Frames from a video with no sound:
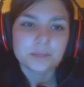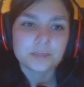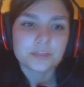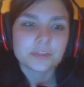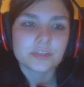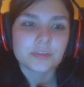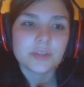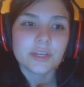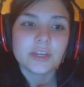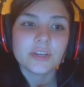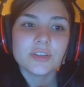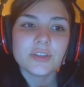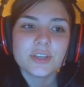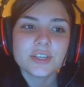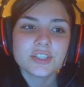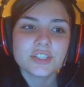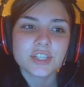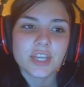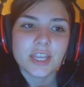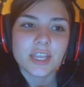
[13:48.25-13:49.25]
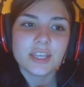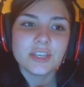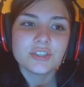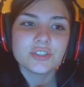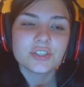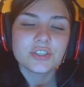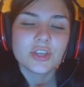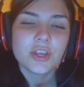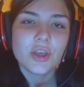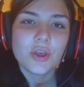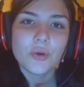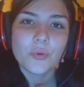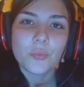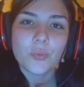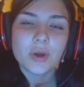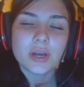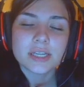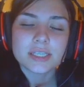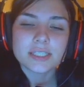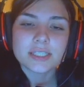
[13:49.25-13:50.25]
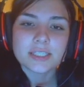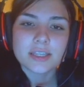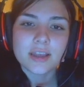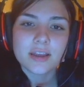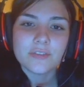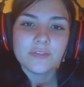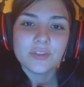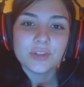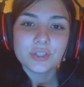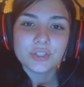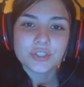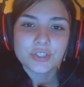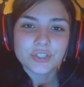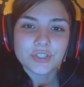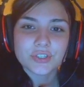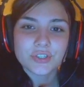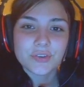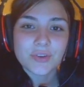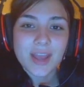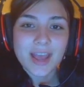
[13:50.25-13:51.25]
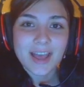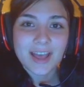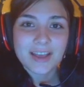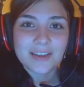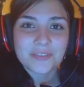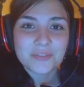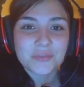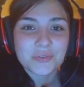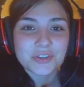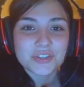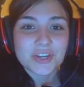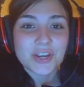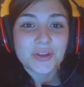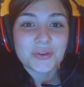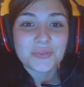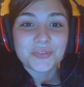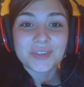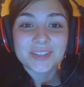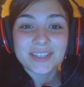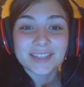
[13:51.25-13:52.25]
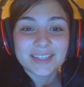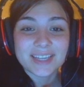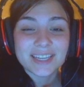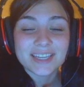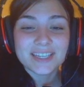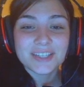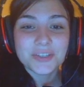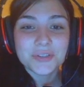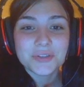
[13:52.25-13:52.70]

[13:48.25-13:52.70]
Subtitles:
So here you can change what villagers you have, which I really like.